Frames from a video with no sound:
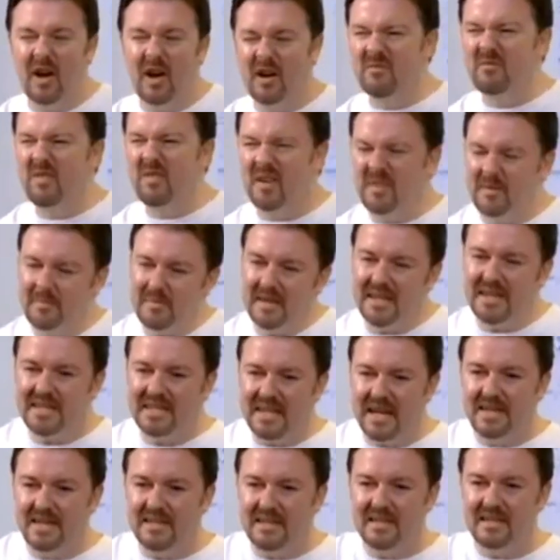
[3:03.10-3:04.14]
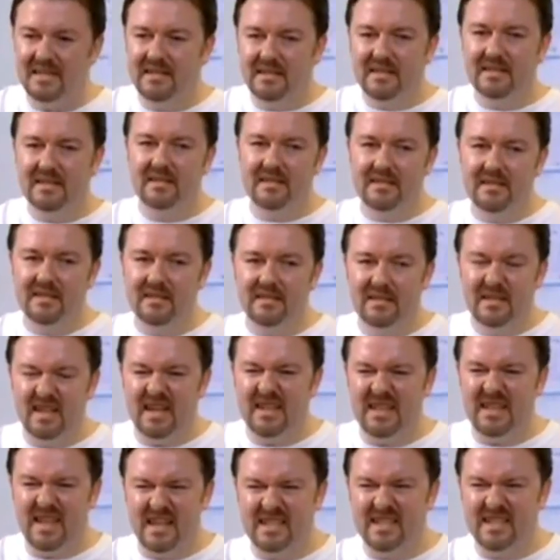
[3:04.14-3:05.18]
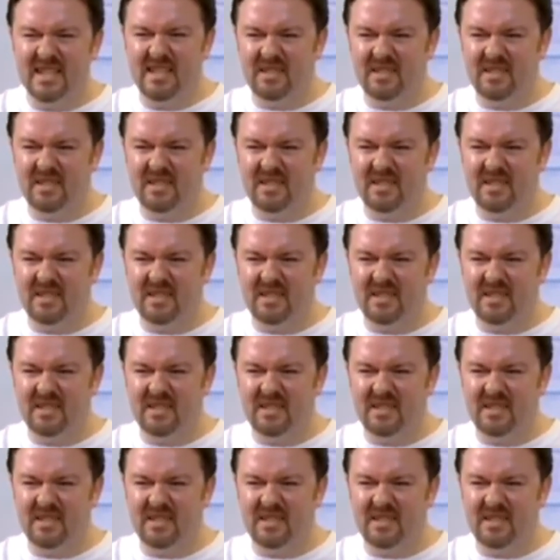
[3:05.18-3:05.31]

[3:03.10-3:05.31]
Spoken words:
I'd rather be dead in that